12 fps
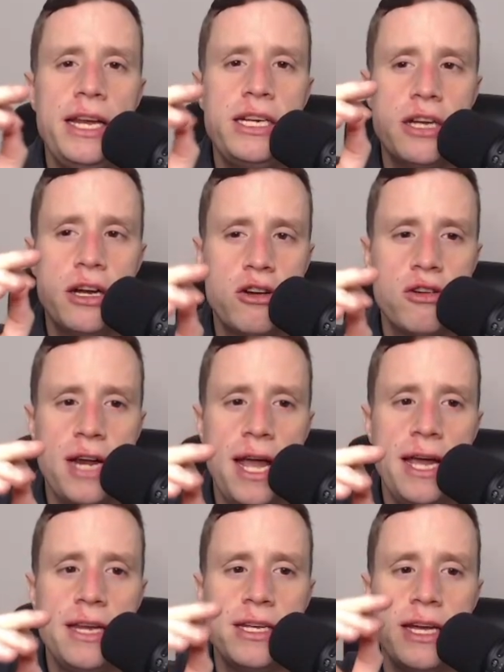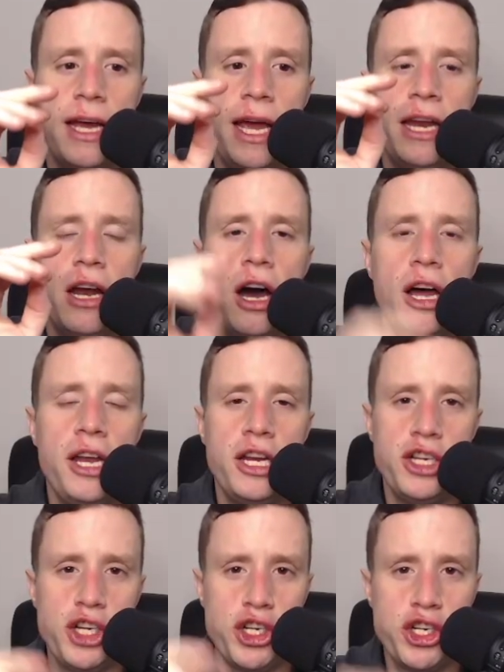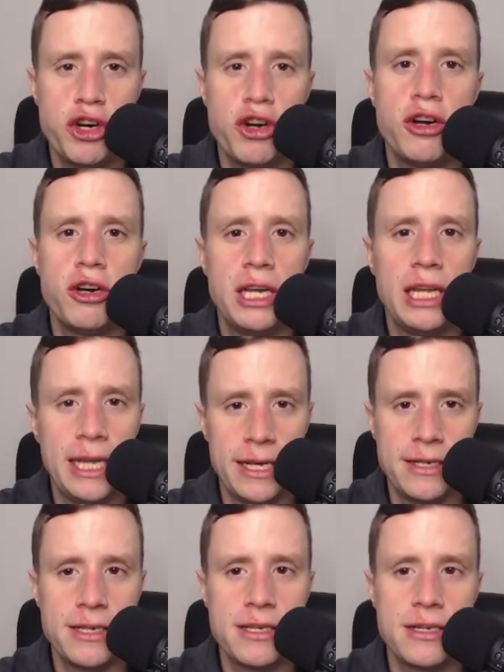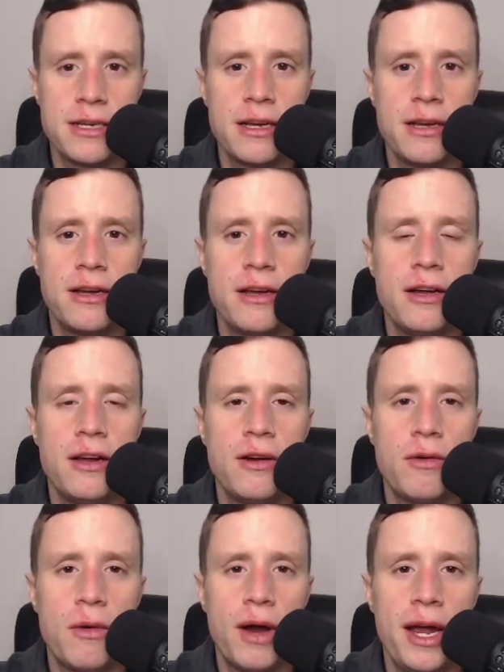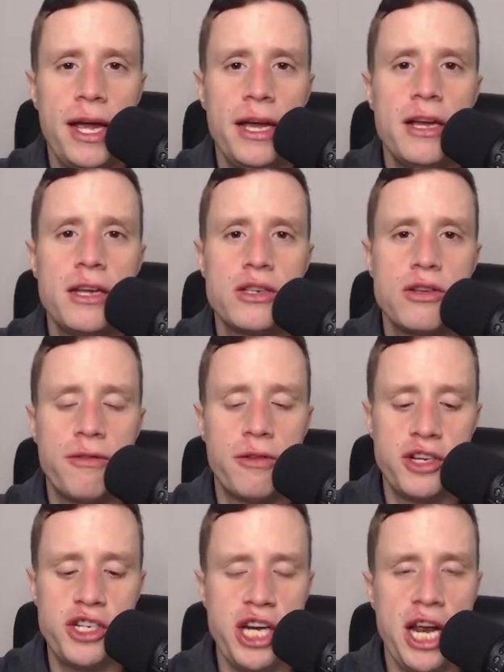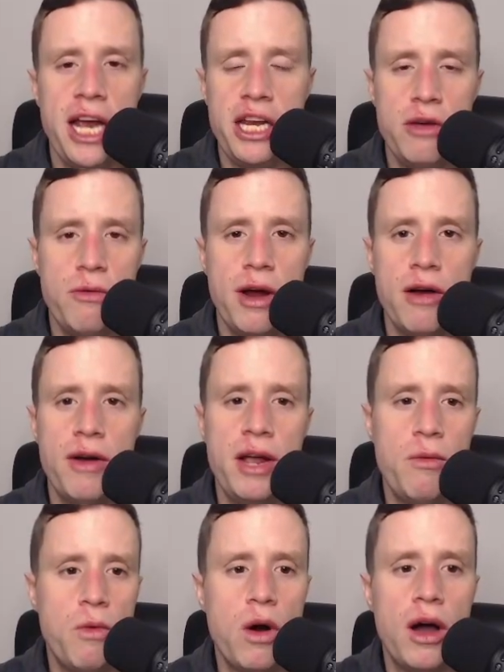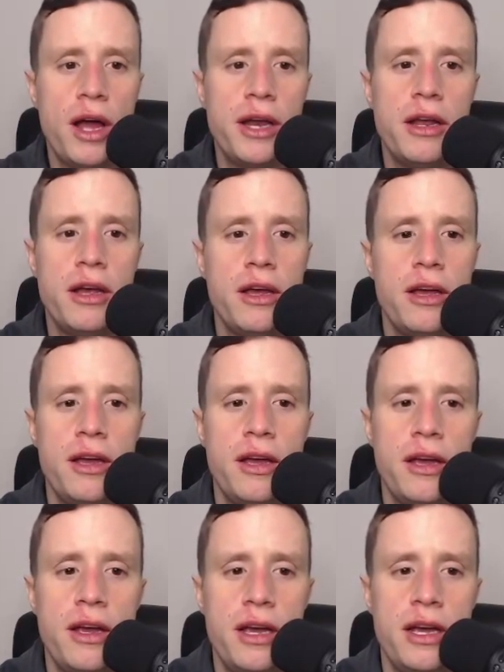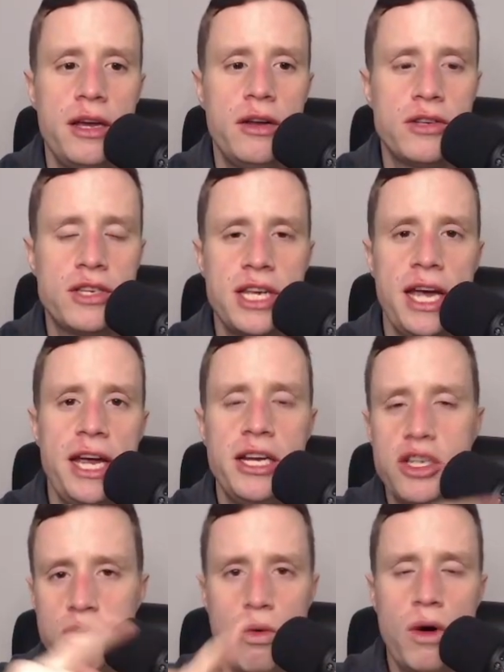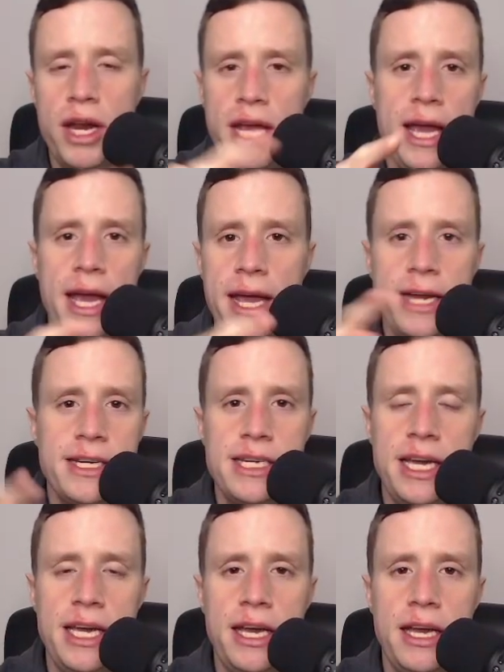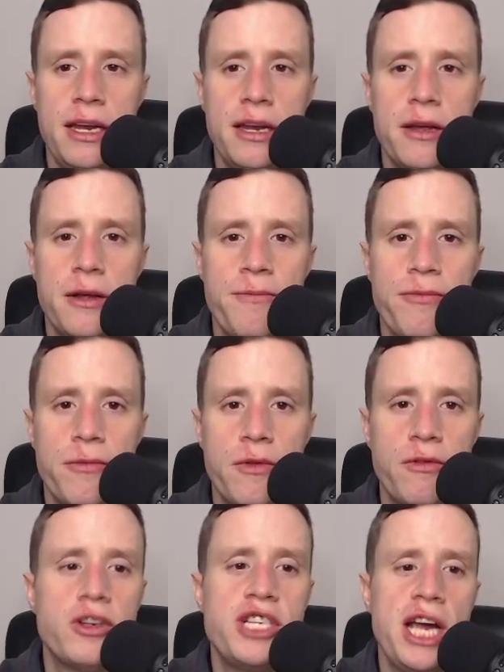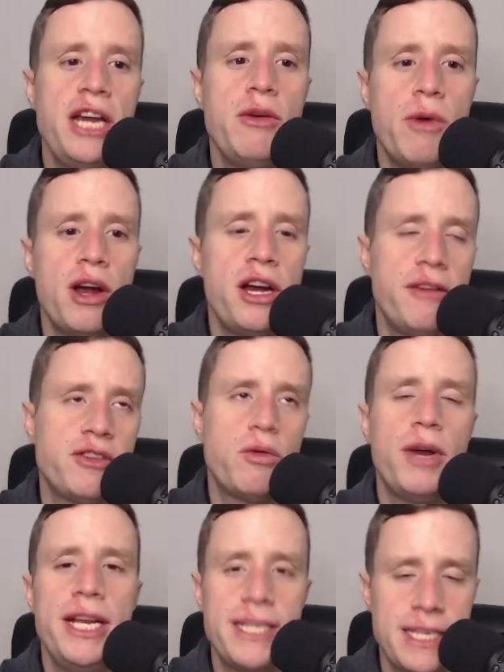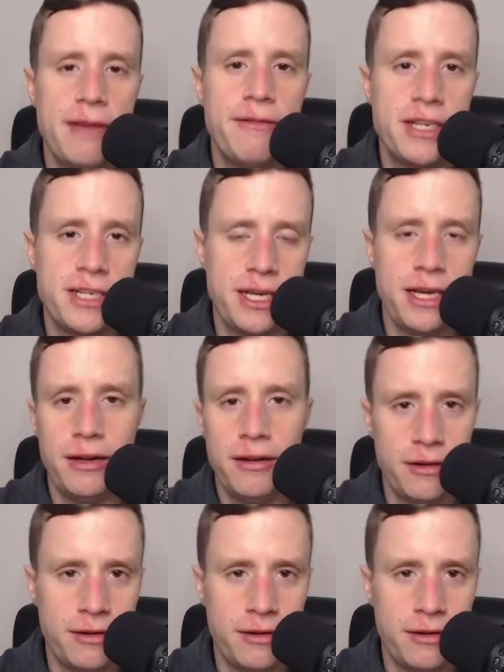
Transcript: to create an uninsured list, right? So for January 1, it'll say 2018. For January of 2017,